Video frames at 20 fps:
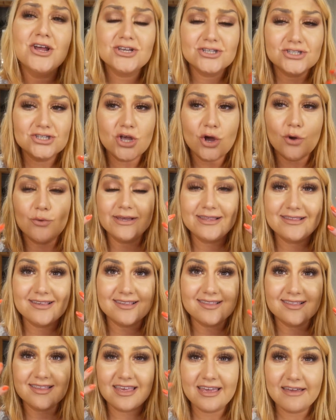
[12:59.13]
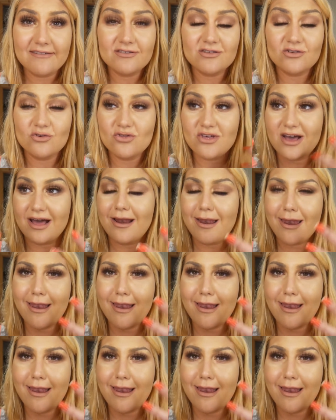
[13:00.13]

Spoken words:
So it just gives you that